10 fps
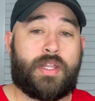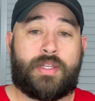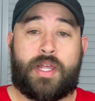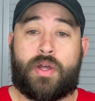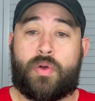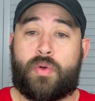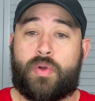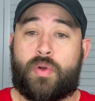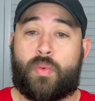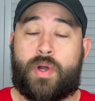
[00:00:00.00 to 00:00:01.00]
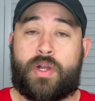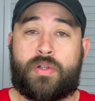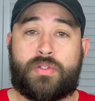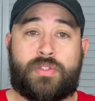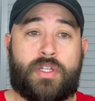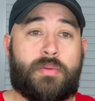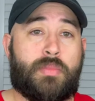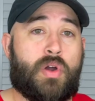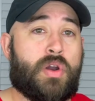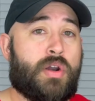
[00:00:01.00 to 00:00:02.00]
Now, while some
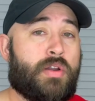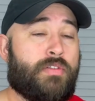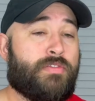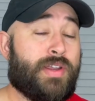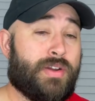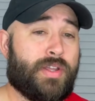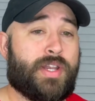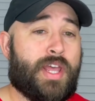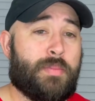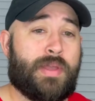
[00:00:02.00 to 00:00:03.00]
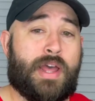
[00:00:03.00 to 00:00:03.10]
are very unhappy,